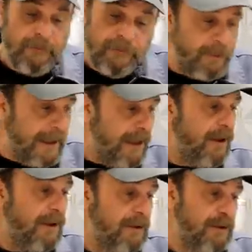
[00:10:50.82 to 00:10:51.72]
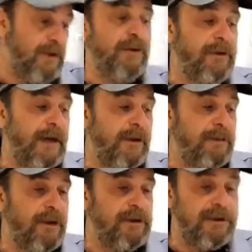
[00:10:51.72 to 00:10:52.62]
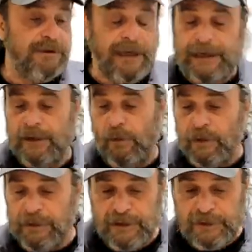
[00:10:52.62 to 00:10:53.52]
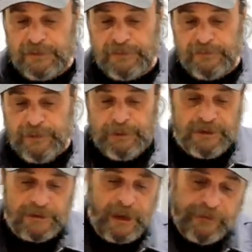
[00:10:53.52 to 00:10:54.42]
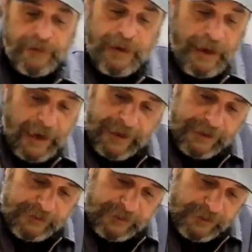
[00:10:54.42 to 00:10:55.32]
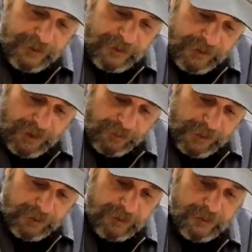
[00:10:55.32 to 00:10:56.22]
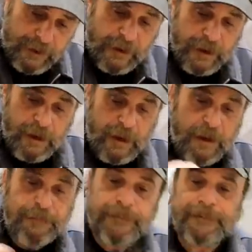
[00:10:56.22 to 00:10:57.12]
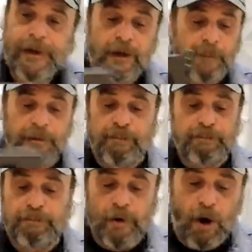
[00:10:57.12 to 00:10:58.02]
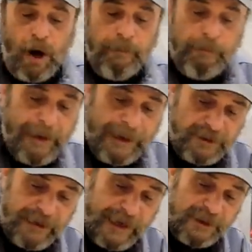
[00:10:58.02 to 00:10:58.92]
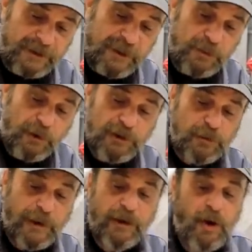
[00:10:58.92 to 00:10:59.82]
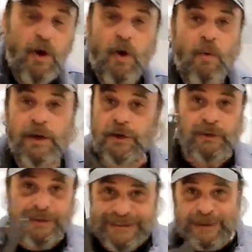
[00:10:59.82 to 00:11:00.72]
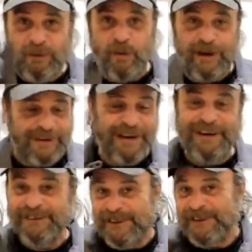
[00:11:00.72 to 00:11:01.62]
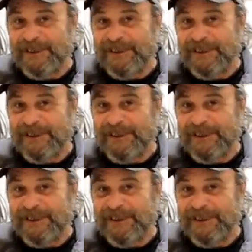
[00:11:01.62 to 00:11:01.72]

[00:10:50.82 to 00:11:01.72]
For my $200 purchase, I got all of this freebie stuff and, you know what, a couple of carb base gaskets, which when you need one, you know